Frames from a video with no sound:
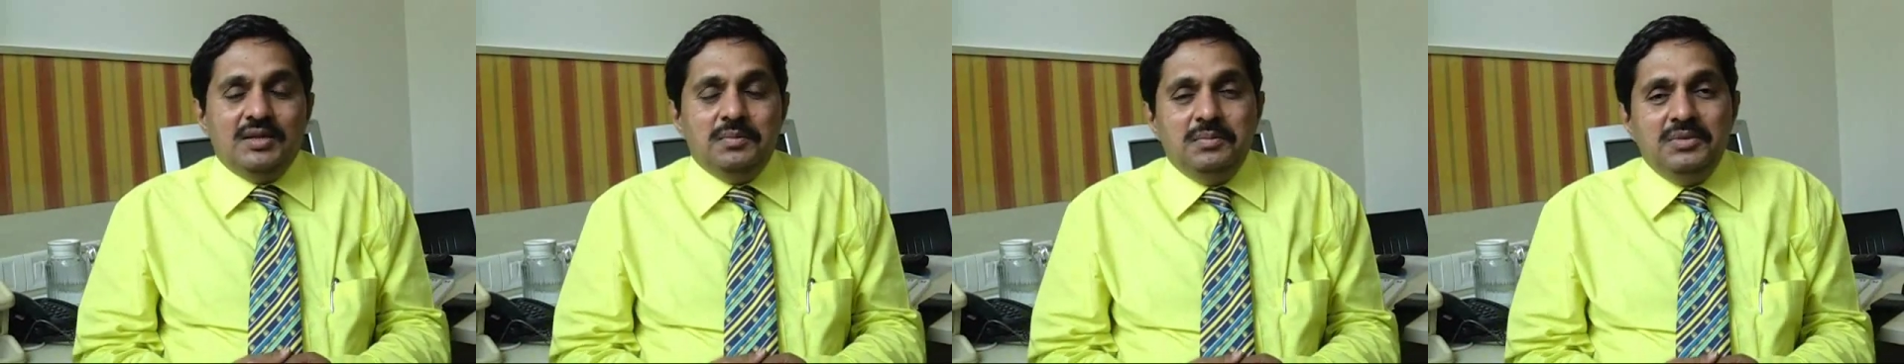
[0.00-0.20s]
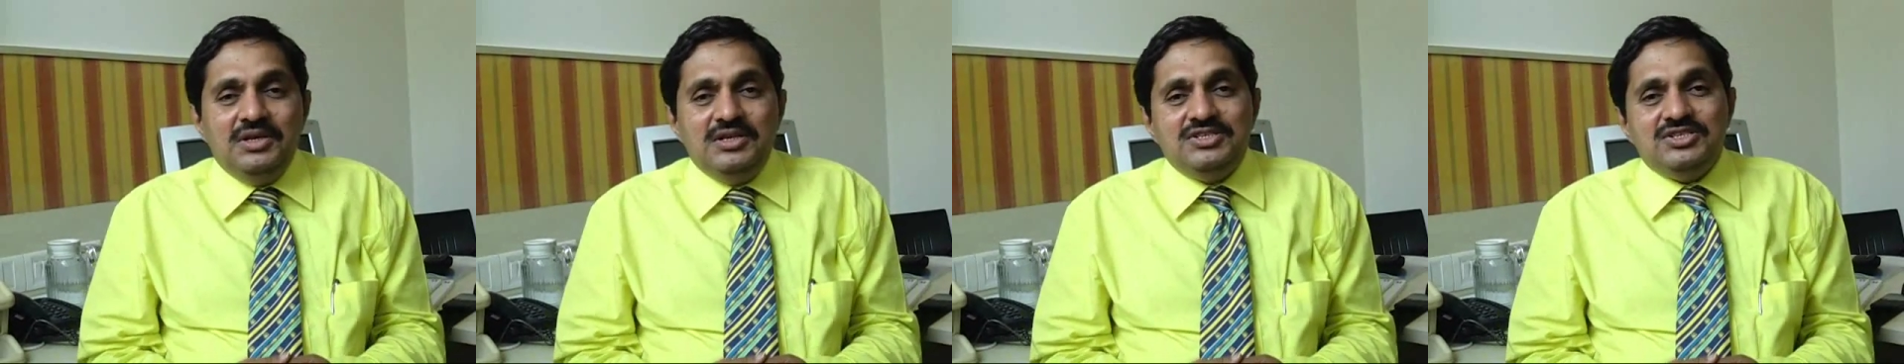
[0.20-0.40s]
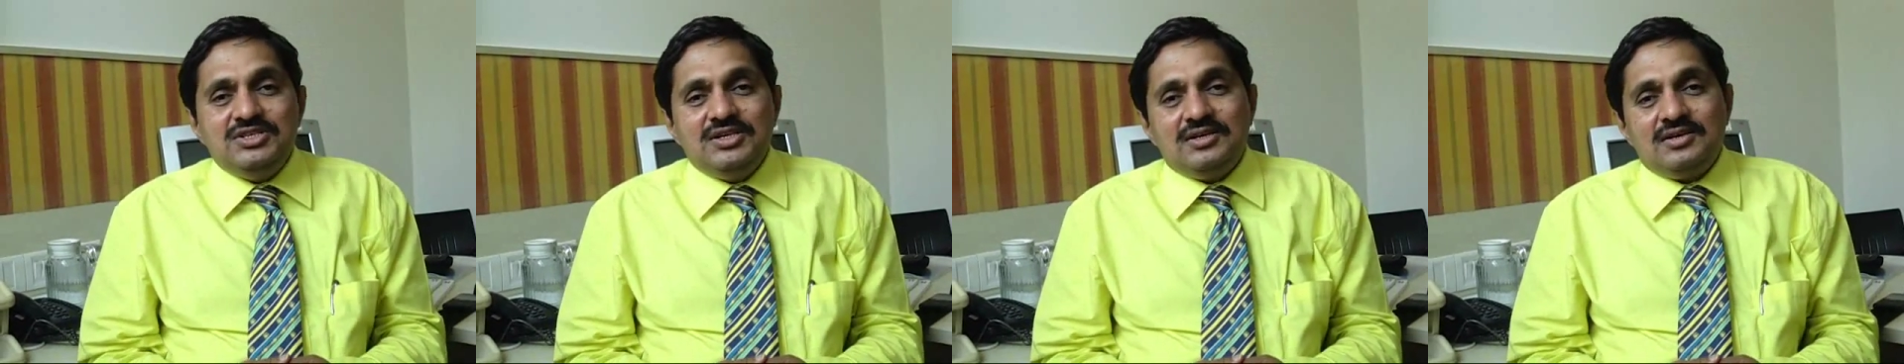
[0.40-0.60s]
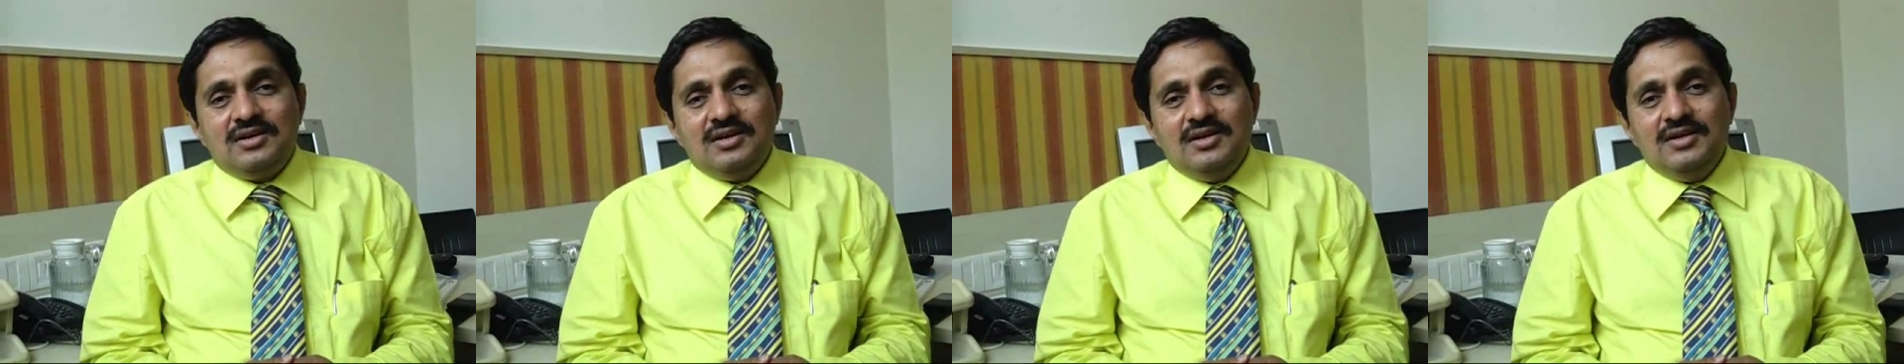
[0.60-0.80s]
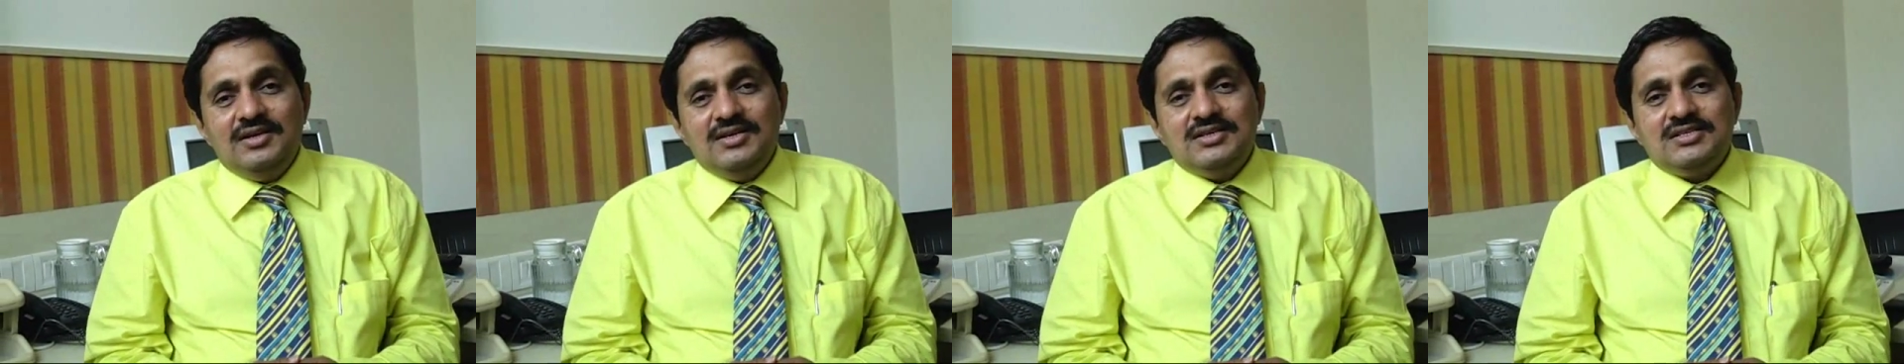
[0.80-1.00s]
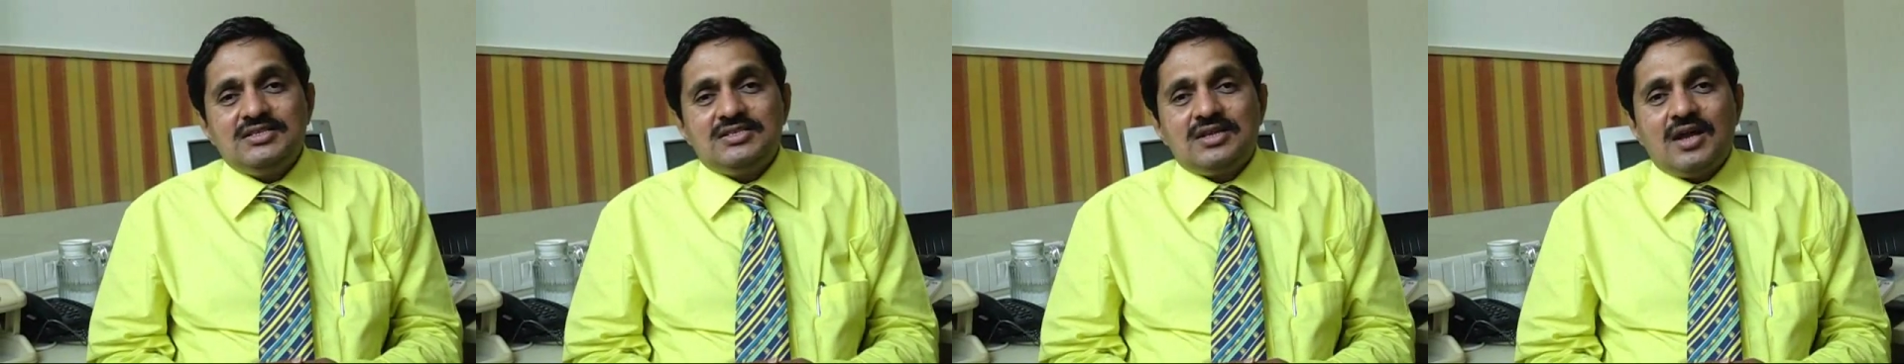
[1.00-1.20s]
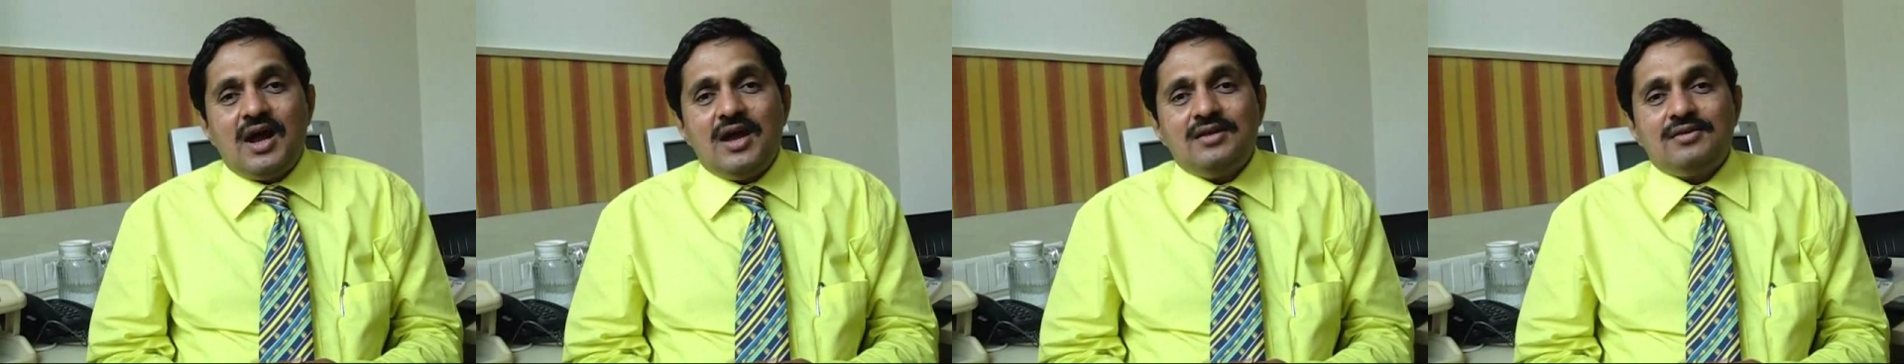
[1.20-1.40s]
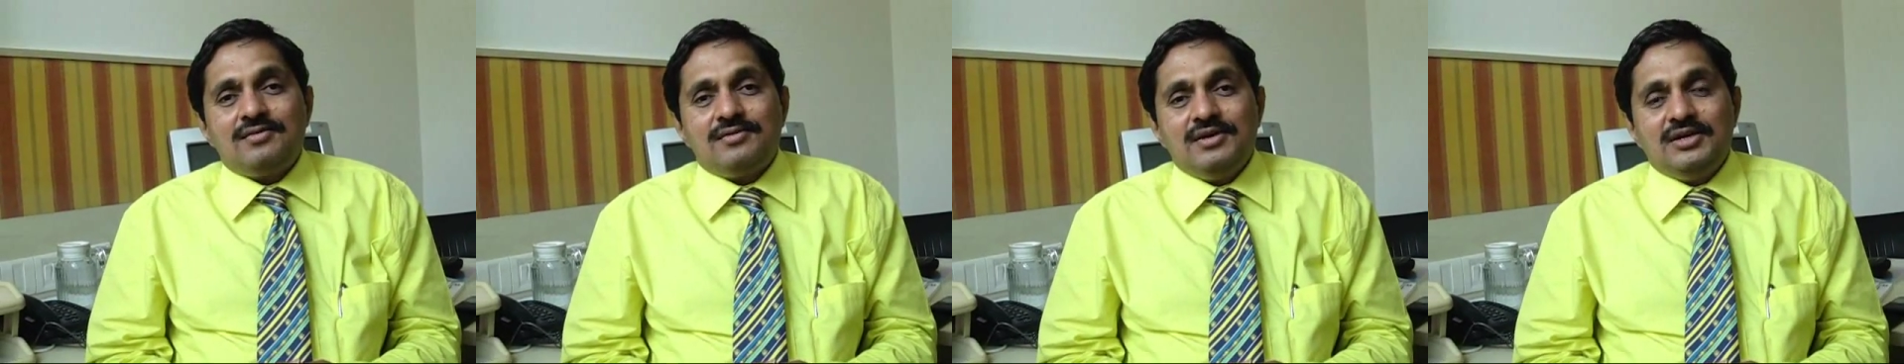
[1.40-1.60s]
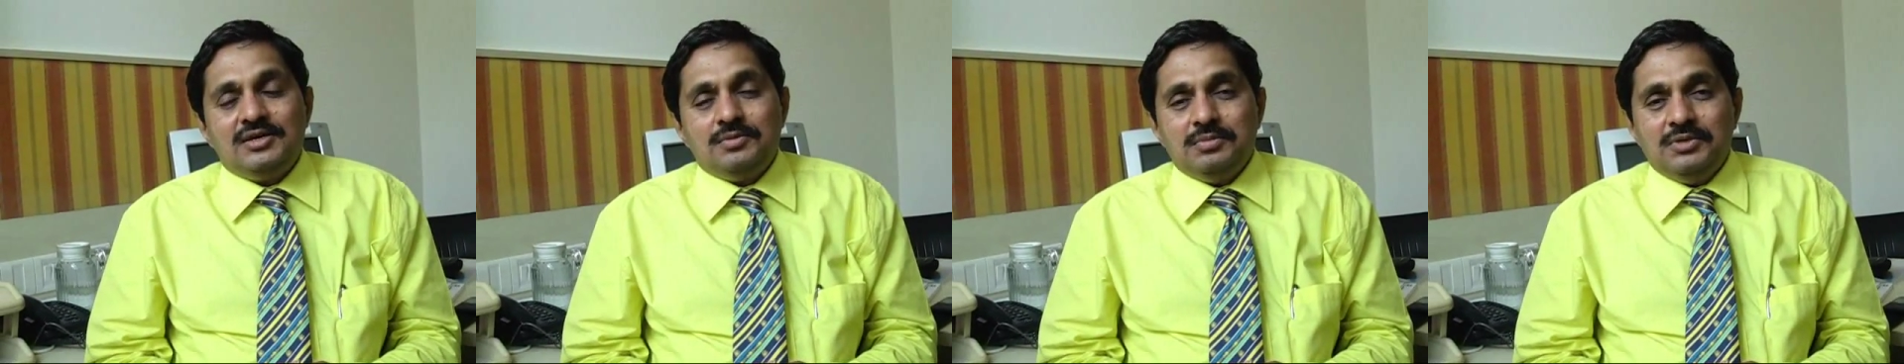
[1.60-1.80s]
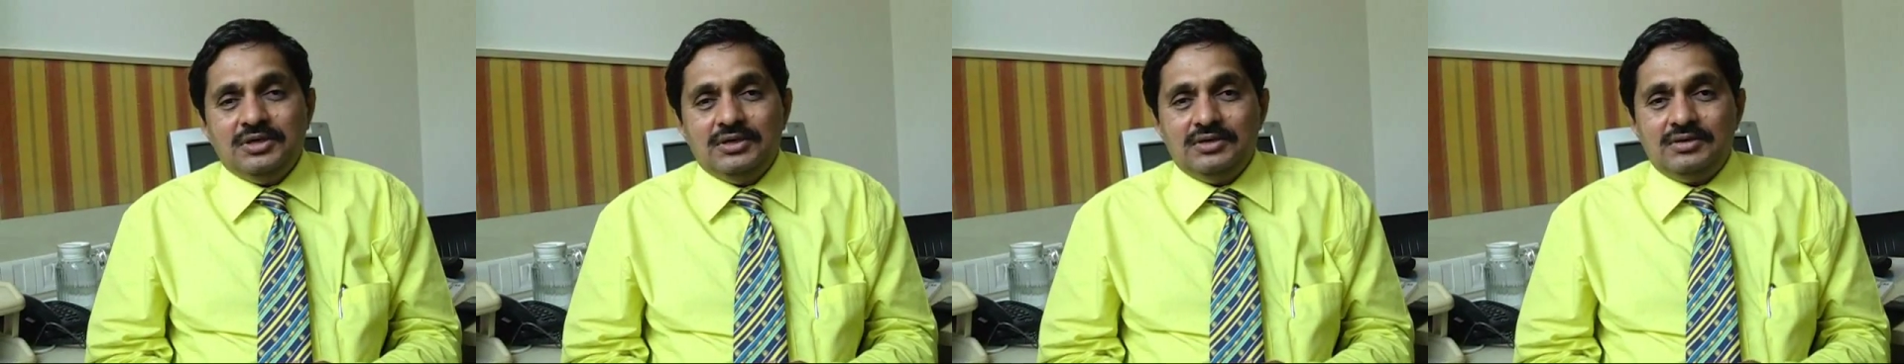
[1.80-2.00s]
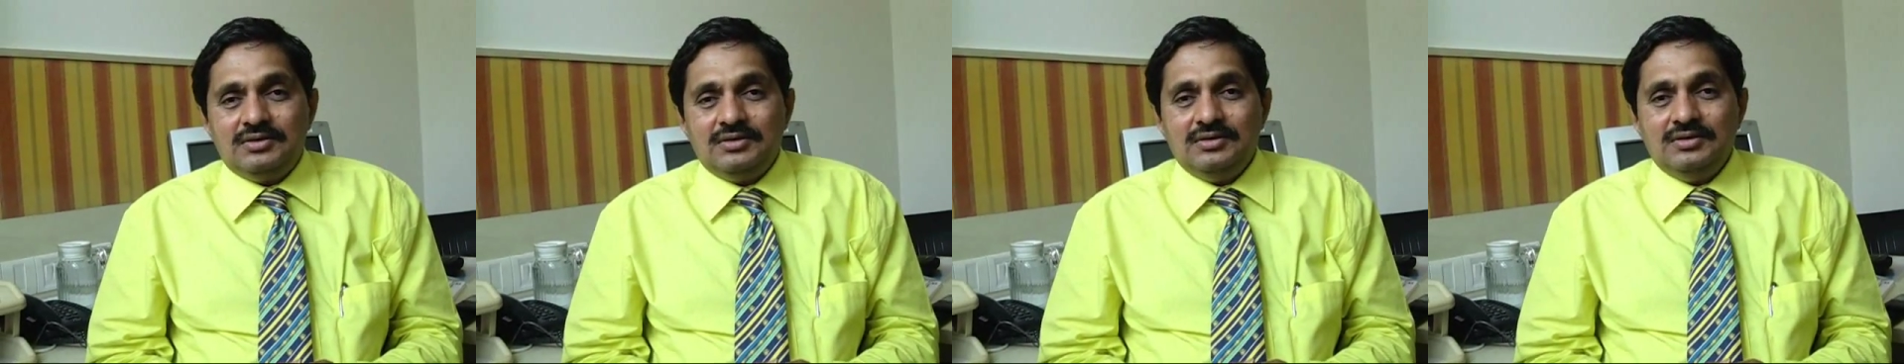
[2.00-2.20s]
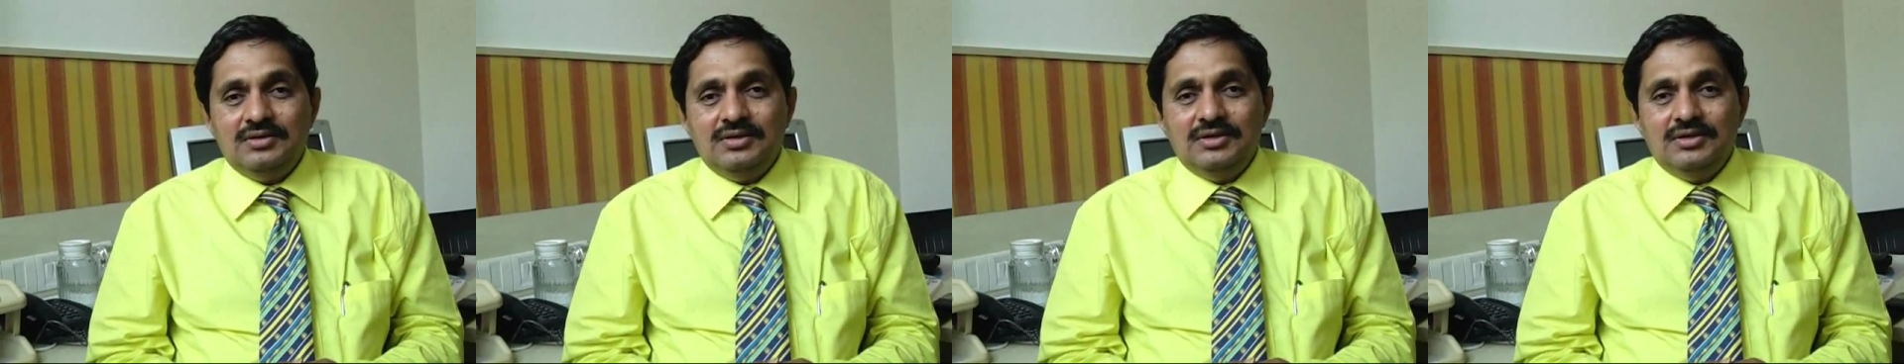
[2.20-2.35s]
immediately start treatment.